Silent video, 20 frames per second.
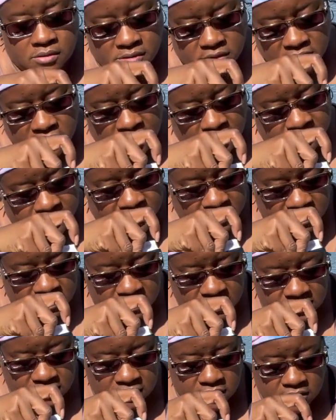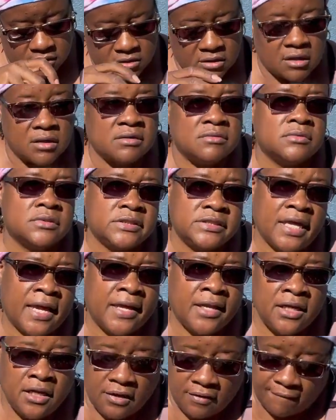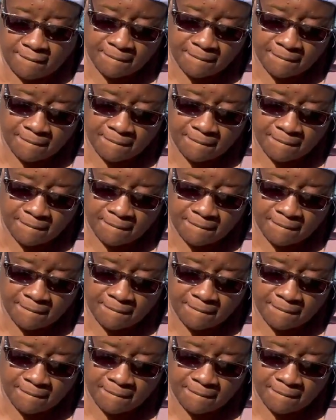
See how big these seeds are. Tiny.